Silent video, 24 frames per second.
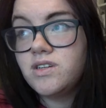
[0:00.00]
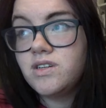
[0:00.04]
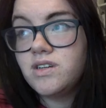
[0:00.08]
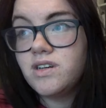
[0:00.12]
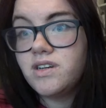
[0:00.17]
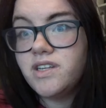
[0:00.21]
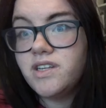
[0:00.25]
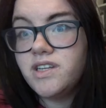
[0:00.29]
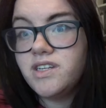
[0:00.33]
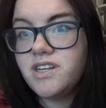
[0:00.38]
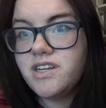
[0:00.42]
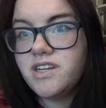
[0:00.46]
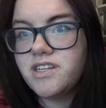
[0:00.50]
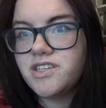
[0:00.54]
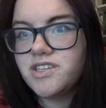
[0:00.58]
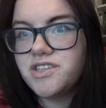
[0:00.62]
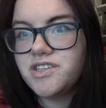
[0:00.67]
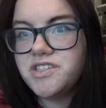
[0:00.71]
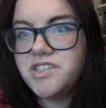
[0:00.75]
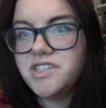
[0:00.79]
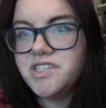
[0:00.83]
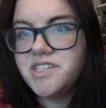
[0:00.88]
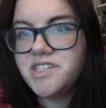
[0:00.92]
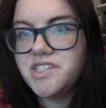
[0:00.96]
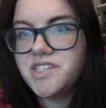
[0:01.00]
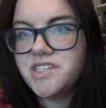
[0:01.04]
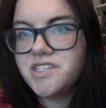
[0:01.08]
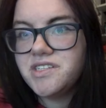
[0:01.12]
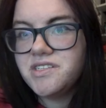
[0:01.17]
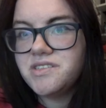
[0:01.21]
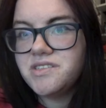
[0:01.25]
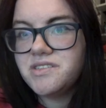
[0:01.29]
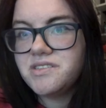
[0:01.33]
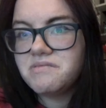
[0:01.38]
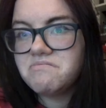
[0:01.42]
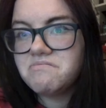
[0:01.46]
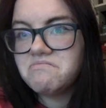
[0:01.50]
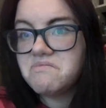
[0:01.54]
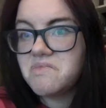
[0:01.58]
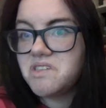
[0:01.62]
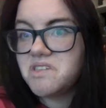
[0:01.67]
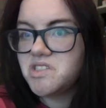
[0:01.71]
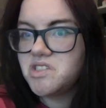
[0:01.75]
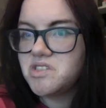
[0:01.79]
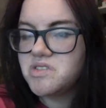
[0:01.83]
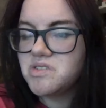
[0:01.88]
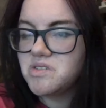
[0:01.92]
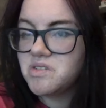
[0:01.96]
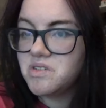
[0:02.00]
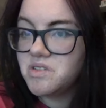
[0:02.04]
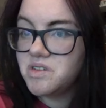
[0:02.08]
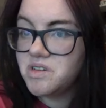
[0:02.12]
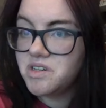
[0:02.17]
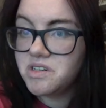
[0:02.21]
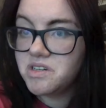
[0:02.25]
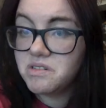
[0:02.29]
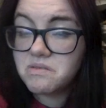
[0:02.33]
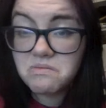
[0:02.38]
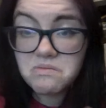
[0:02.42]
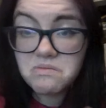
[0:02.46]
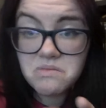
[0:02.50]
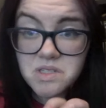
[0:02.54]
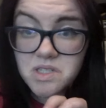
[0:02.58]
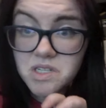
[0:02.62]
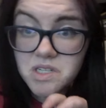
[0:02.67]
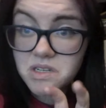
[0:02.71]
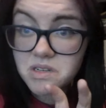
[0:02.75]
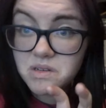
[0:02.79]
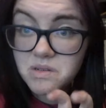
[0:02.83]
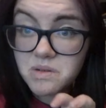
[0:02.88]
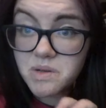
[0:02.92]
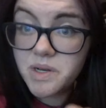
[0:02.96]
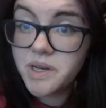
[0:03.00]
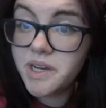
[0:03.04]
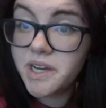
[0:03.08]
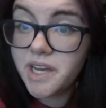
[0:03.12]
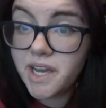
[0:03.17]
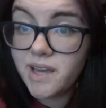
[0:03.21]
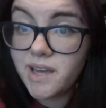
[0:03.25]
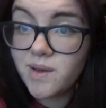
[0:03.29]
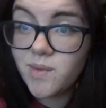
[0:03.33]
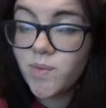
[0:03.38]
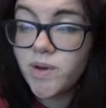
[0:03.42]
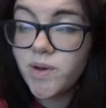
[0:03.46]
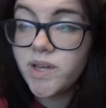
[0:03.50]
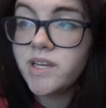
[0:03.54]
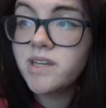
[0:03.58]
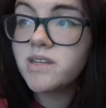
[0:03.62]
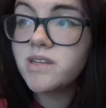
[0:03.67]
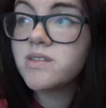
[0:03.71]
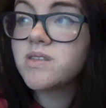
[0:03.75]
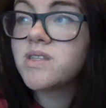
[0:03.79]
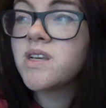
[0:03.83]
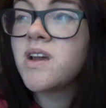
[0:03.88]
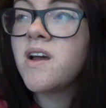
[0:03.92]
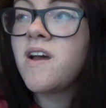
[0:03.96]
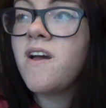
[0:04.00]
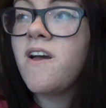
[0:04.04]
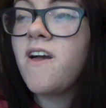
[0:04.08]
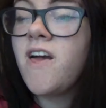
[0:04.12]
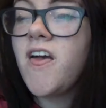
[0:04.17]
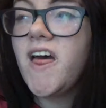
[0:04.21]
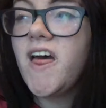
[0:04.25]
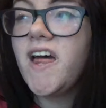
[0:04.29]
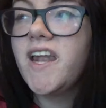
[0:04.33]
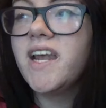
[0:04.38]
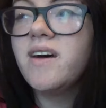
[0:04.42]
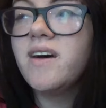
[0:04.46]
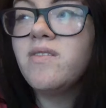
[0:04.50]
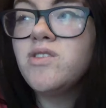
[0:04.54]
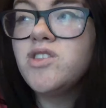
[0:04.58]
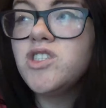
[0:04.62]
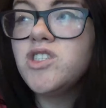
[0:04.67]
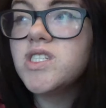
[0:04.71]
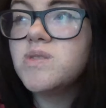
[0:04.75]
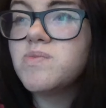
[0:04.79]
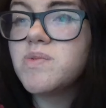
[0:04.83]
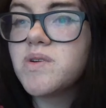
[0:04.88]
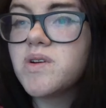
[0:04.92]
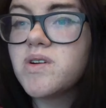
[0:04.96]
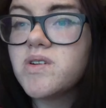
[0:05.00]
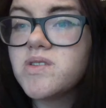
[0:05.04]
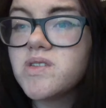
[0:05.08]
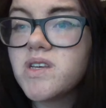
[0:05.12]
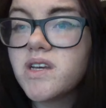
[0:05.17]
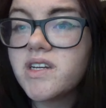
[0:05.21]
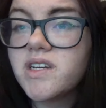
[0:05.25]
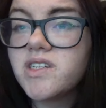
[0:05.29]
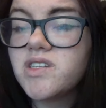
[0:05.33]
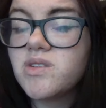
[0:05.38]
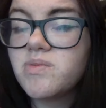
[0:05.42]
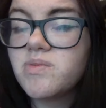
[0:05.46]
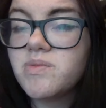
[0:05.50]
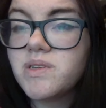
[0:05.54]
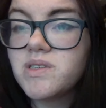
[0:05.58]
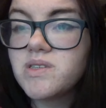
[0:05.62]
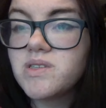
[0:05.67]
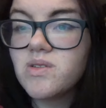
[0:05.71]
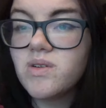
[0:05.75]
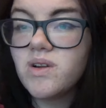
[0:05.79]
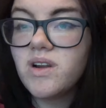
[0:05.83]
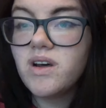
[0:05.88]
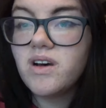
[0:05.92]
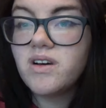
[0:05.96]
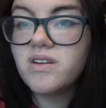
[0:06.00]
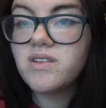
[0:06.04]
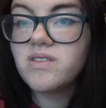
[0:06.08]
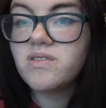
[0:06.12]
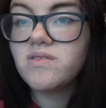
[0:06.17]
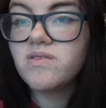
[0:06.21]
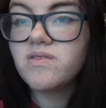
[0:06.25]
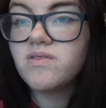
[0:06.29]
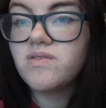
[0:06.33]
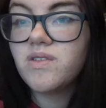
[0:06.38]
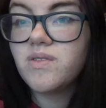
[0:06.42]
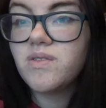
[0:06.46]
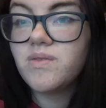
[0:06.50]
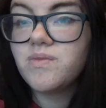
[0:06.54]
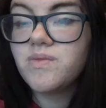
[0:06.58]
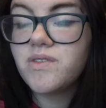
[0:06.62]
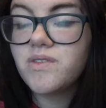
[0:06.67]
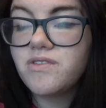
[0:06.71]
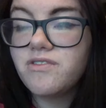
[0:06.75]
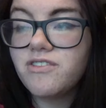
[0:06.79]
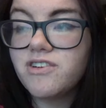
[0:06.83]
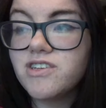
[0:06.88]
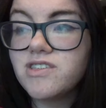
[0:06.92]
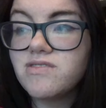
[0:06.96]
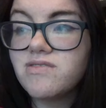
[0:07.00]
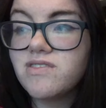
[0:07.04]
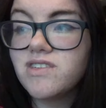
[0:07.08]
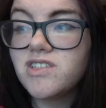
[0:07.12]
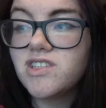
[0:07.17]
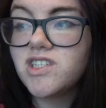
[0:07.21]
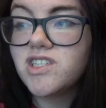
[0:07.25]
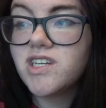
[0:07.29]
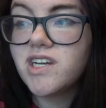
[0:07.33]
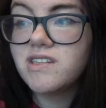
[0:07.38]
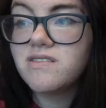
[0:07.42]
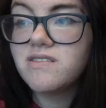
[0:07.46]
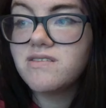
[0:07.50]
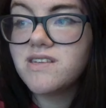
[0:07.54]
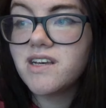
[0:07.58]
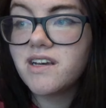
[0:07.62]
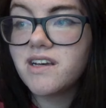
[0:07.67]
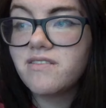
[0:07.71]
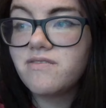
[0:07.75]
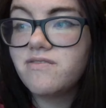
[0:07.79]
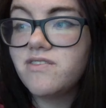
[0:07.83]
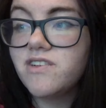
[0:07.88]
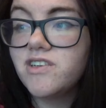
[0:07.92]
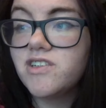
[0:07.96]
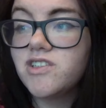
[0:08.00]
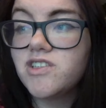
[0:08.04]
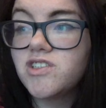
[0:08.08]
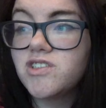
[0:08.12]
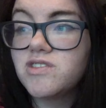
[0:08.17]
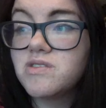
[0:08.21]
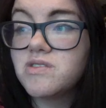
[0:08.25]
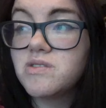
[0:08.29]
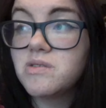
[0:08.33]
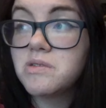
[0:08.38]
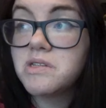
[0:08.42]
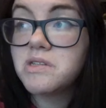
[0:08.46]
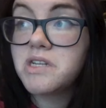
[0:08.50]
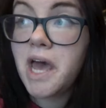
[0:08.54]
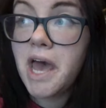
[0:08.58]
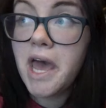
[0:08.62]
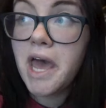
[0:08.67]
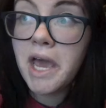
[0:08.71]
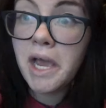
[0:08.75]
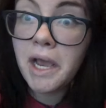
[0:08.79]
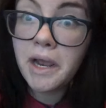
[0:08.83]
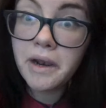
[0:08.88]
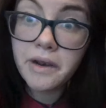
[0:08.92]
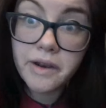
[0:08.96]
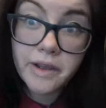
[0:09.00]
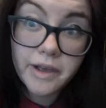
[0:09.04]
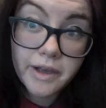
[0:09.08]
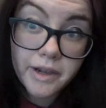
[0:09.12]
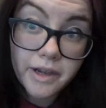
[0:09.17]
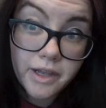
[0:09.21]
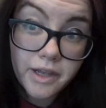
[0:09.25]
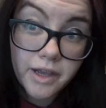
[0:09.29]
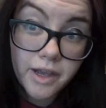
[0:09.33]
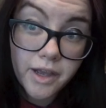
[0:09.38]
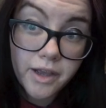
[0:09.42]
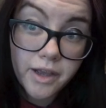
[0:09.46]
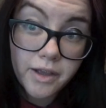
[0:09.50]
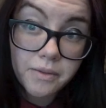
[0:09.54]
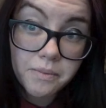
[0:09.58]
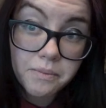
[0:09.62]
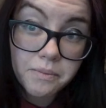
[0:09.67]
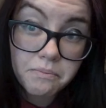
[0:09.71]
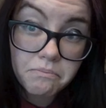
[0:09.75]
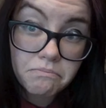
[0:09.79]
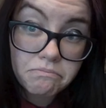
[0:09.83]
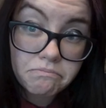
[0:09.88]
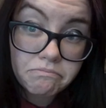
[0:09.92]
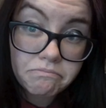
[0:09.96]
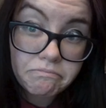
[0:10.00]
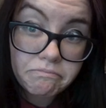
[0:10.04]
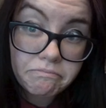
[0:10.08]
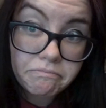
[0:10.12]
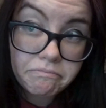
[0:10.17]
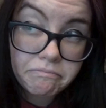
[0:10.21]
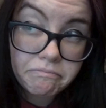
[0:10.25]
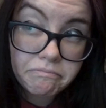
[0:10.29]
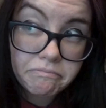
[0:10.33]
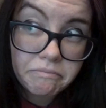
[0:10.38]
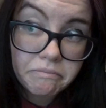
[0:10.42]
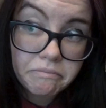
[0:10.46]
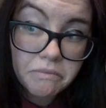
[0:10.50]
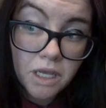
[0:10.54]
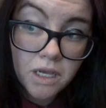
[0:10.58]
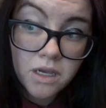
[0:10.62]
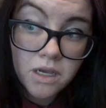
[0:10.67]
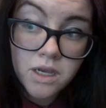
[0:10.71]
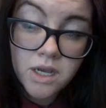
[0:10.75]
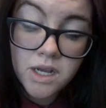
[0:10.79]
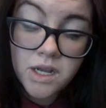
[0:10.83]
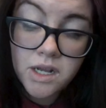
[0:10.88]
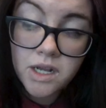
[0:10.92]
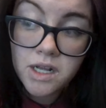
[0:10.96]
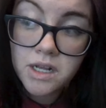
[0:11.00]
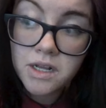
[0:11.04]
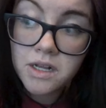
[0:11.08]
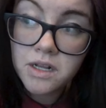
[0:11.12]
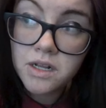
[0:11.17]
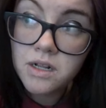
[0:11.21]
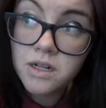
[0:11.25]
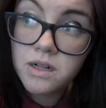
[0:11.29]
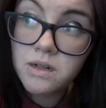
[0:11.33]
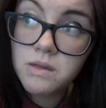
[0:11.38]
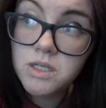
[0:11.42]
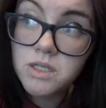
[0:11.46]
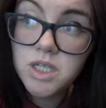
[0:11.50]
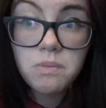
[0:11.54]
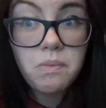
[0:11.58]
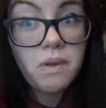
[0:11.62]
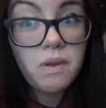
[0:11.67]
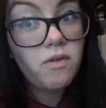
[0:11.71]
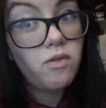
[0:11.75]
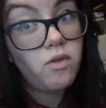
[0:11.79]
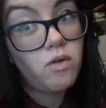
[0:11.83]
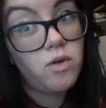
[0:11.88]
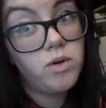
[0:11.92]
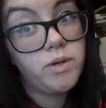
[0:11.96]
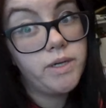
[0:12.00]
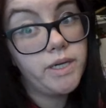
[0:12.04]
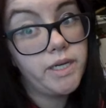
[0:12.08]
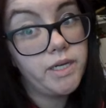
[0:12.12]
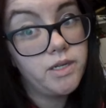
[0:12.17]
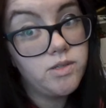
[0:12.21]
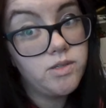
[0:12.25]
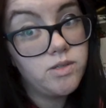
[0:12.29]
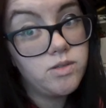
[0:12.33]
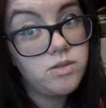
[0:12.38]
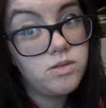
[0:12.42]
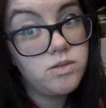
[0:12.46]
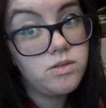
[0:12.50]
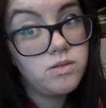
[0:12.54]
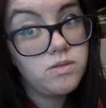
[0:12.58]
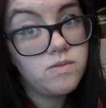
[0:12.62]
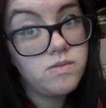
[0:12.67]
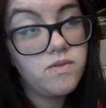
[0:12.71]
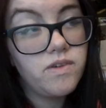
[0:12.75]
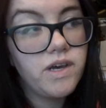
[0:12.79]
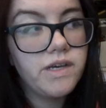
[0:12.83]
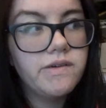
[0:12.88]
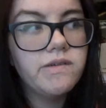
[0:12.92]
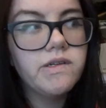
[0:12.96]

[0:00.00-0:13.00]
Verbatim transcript: I think like 13 days just under two in-game weeks and that was just because like it took me so long from the first fish to get the second fish so technically it took me four days five